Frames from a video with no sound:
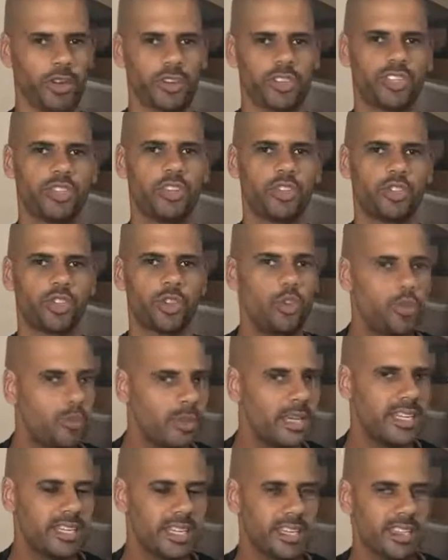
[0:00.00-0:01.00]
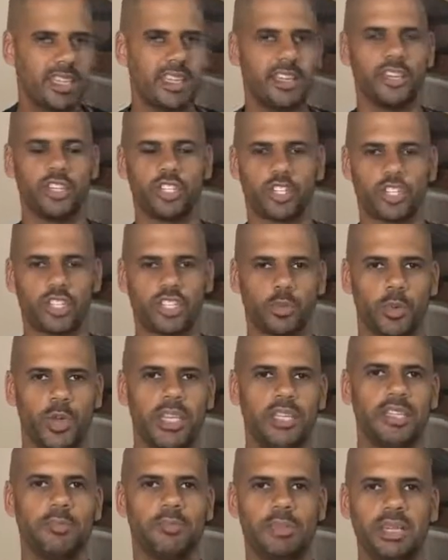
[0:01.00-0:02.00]
It's not too meaty then, it's just
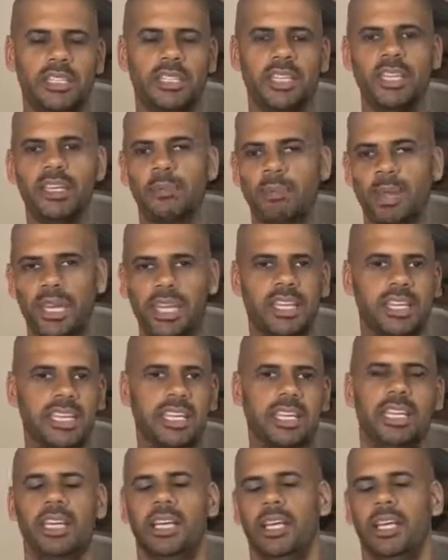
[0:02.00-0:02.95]
sweet and meaty and bacony.